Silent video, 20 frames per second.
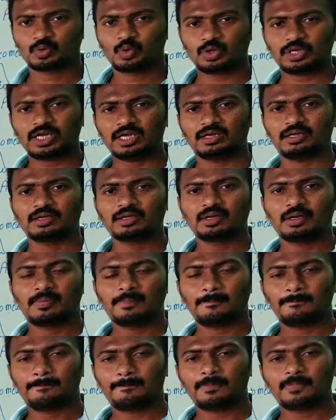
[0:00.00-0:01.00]
Okay,
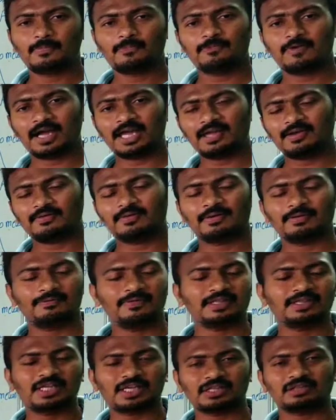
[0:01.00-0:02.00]
why
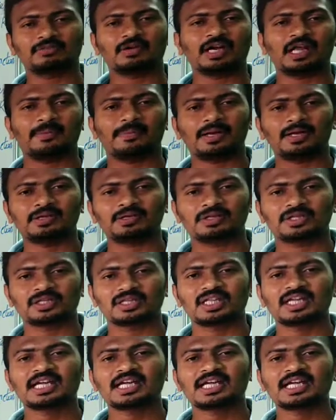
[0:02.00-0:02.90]
with this what happens?